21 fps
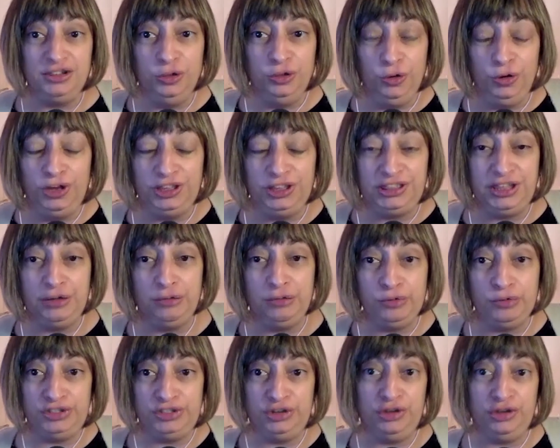look at their
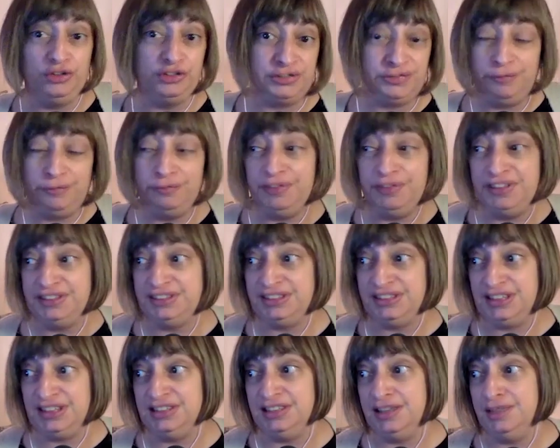results from this
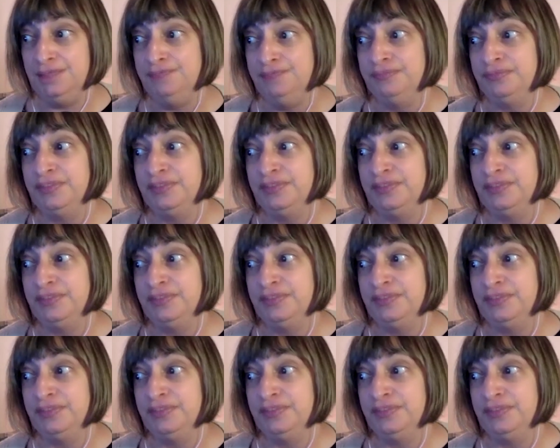season,